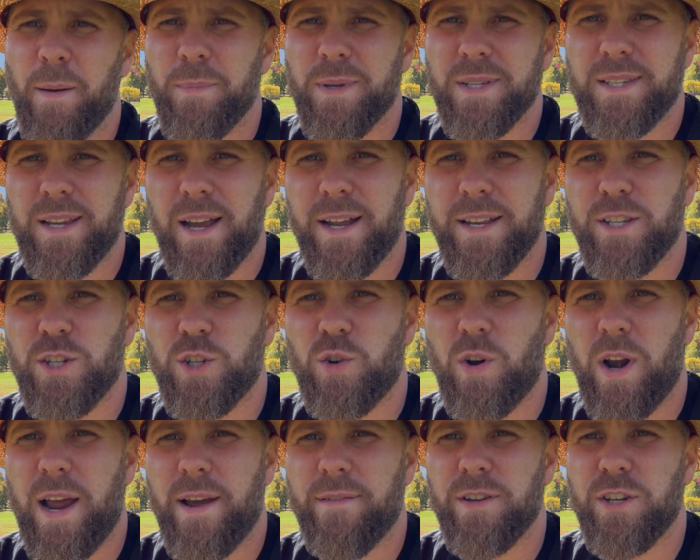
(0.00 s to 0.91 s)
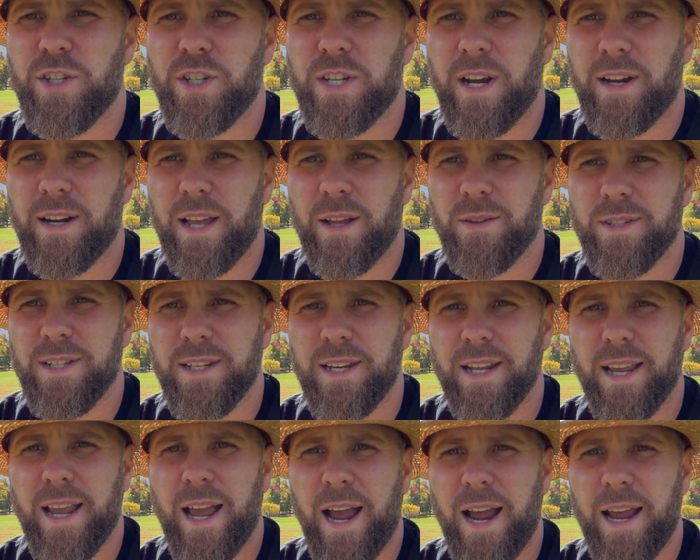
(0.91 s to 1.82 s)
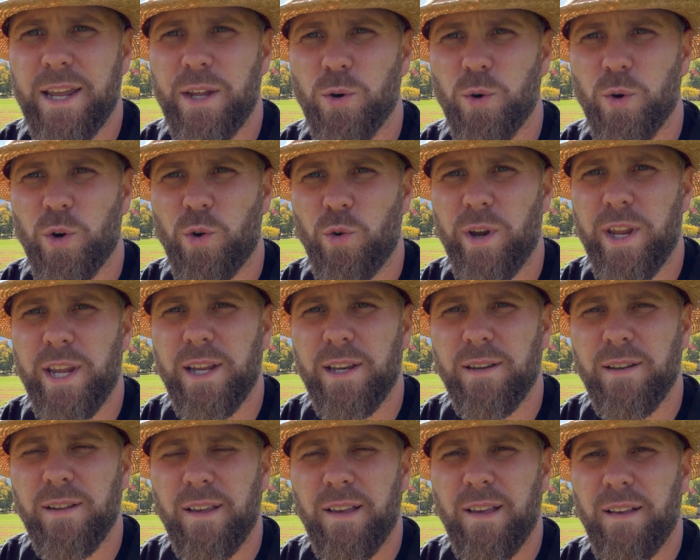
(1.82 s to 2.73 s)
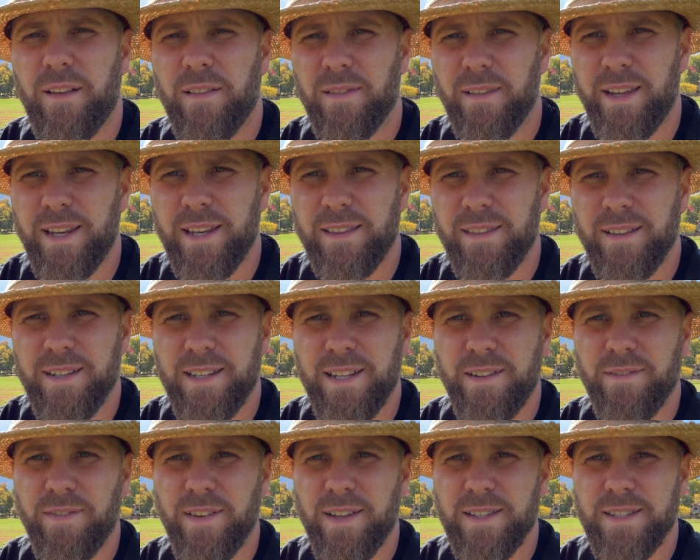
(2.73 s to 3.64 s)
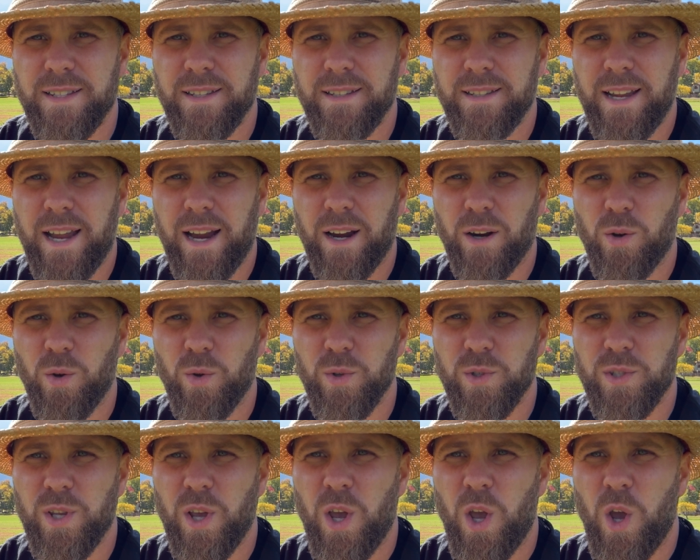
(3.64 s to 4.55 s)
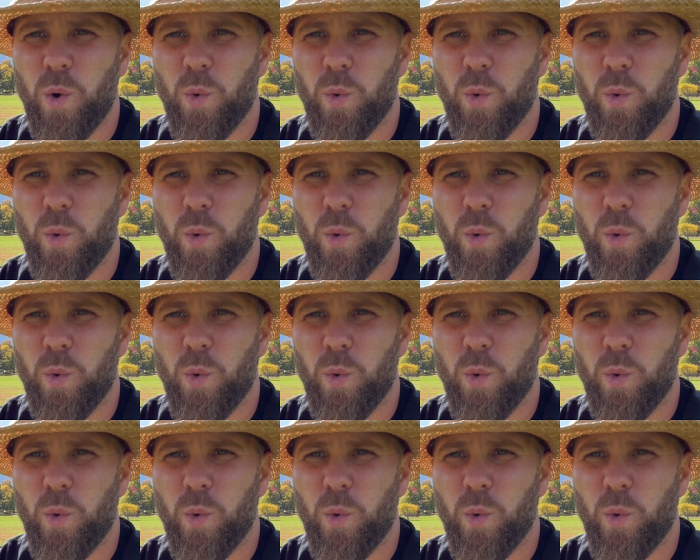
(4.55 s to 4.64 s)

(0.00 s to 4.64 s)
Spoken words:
Besides Travis, shout out to Nakai Hill-Green leading the defense in tackles,